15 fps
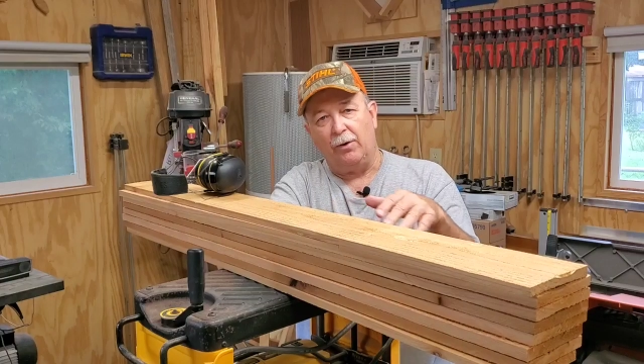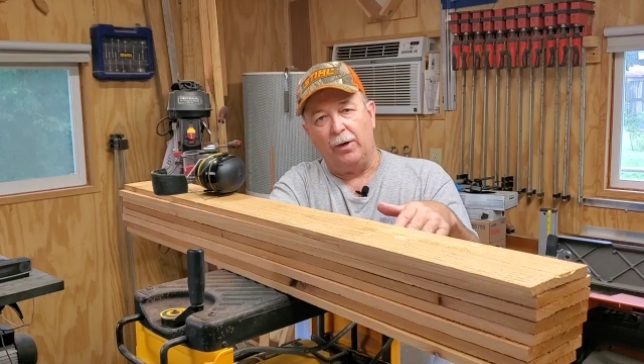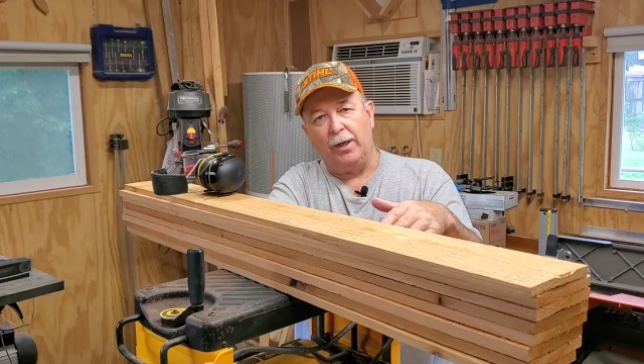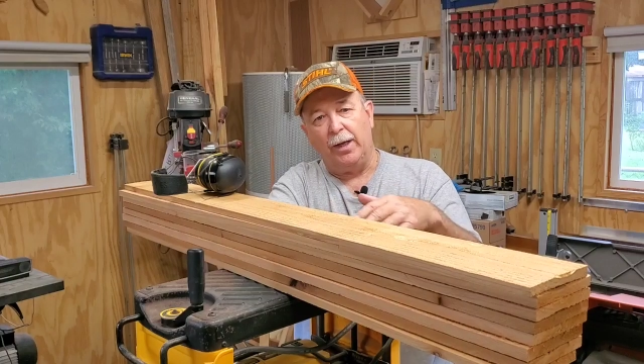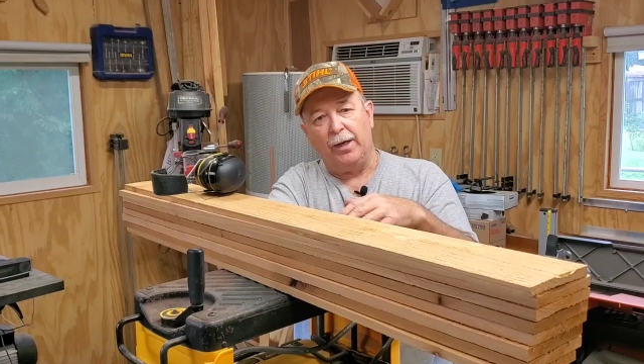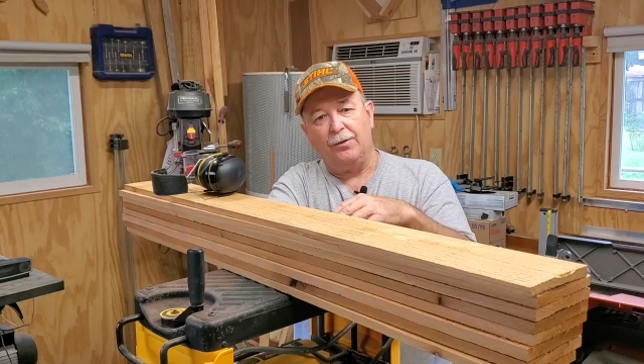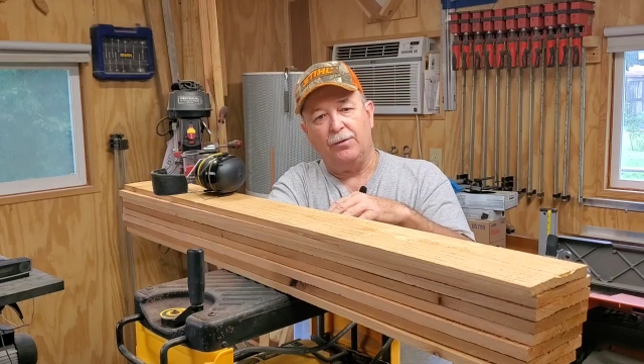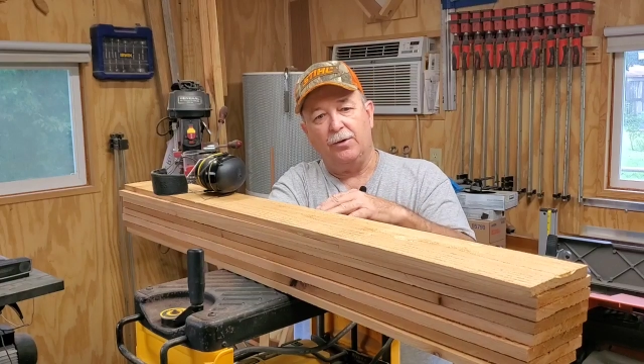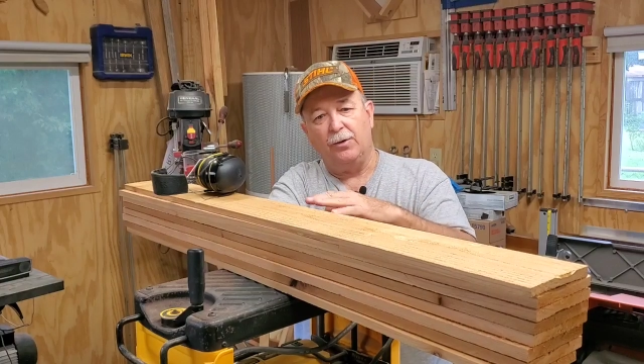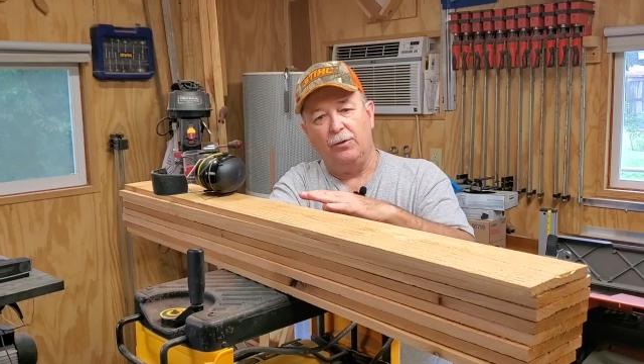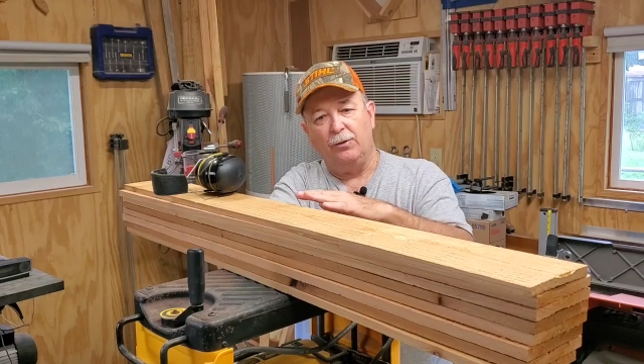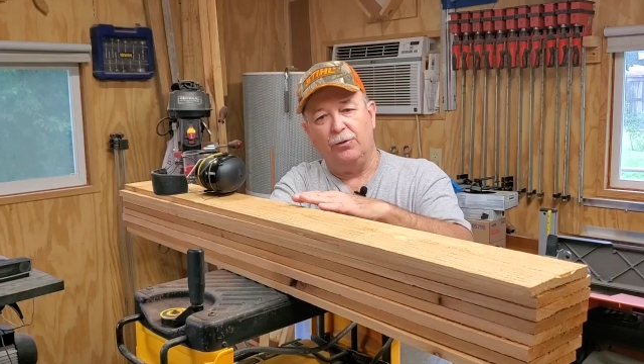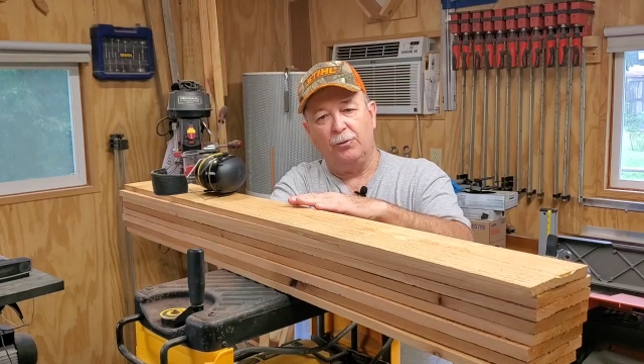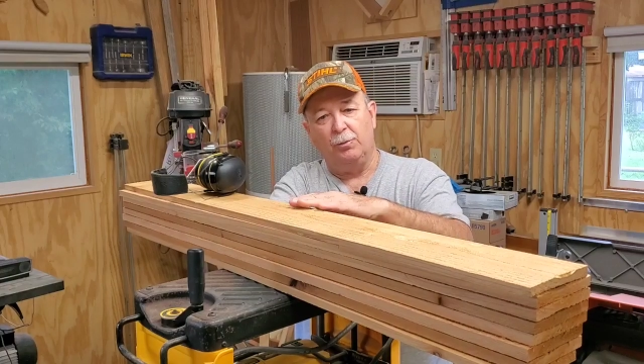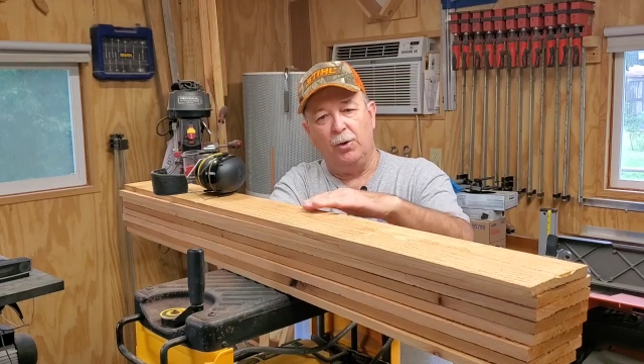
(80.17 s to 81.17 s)
next
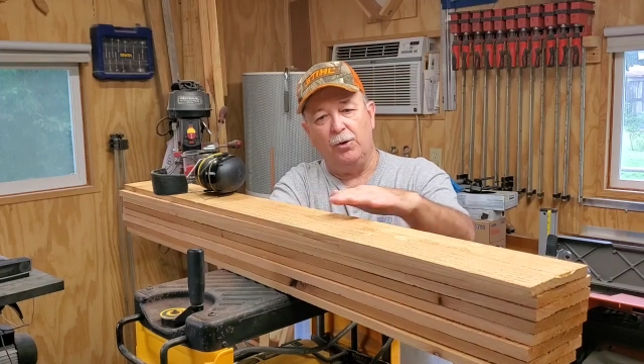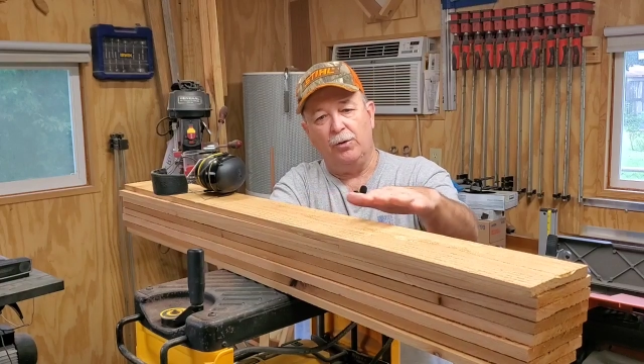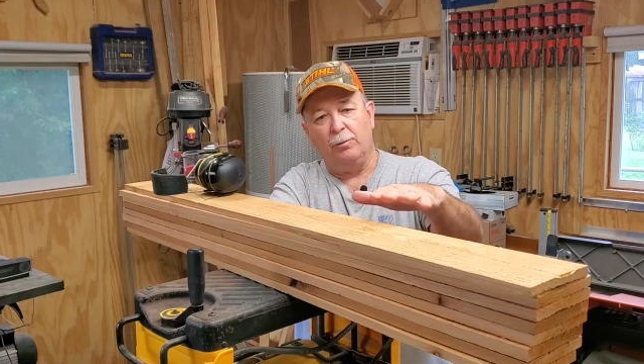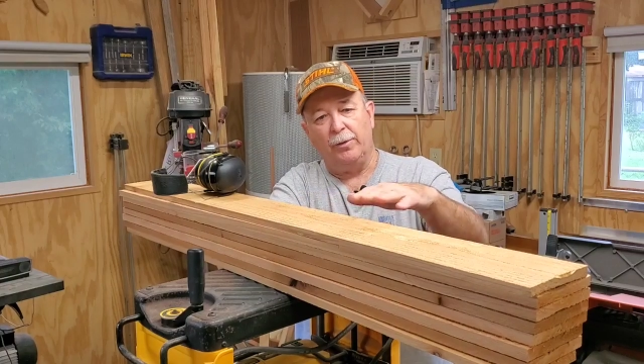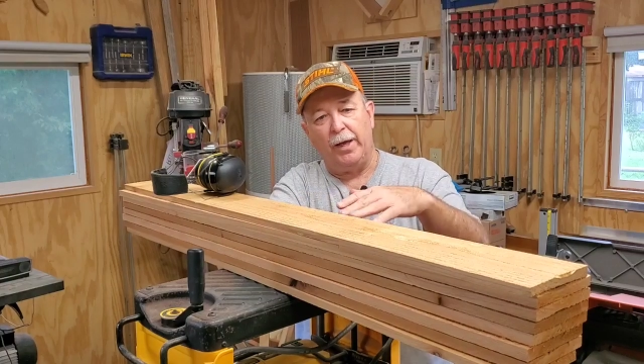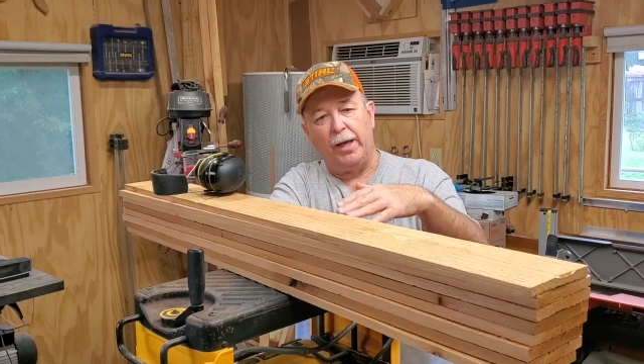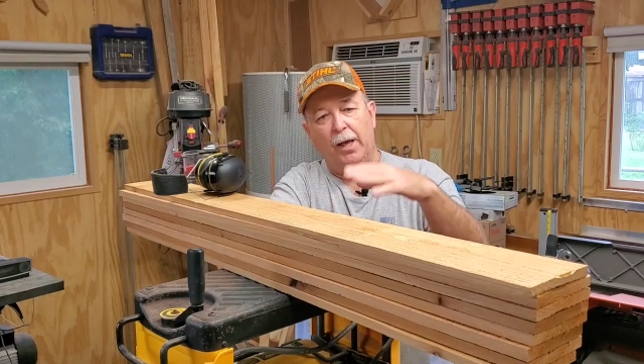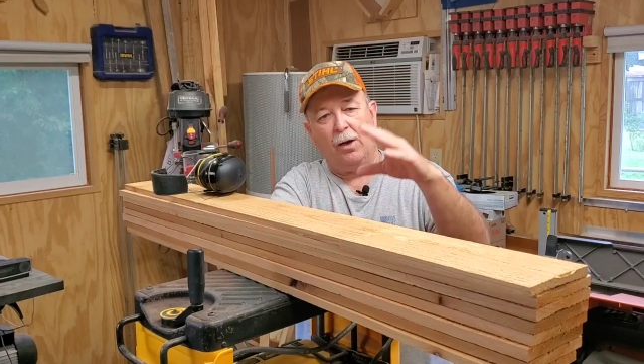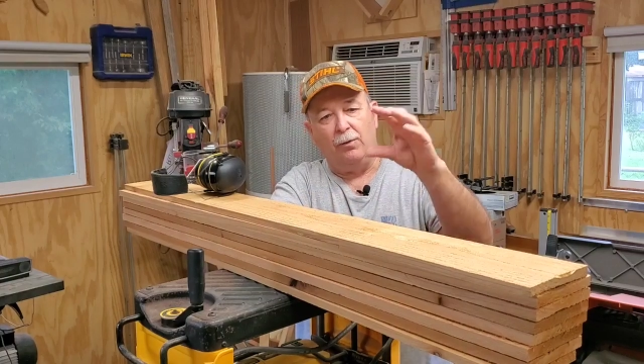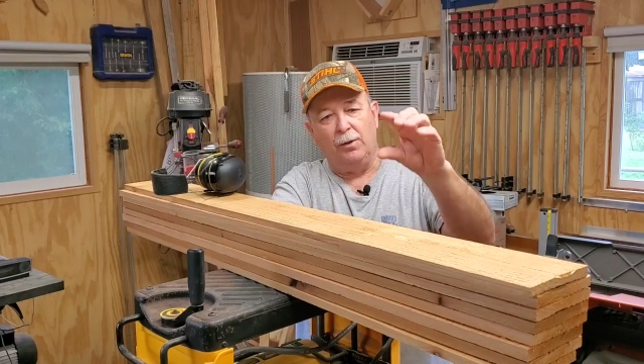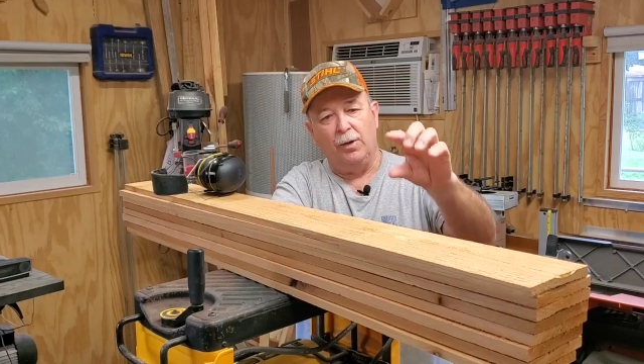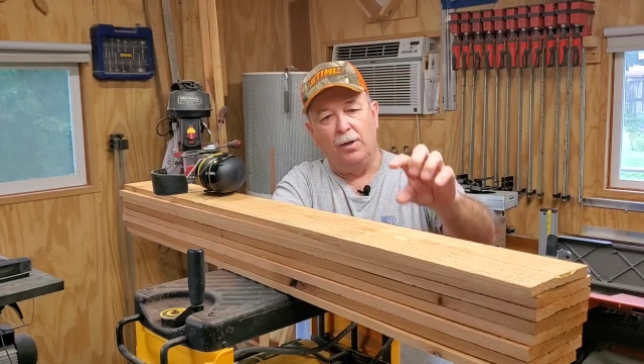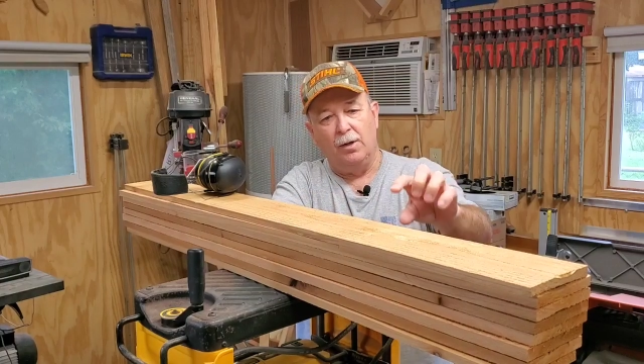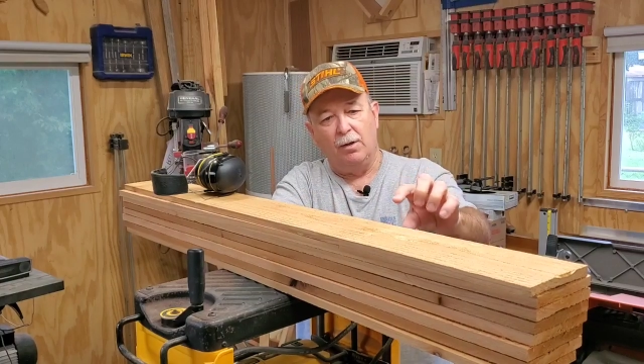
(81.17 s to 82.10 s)
to smooth them down,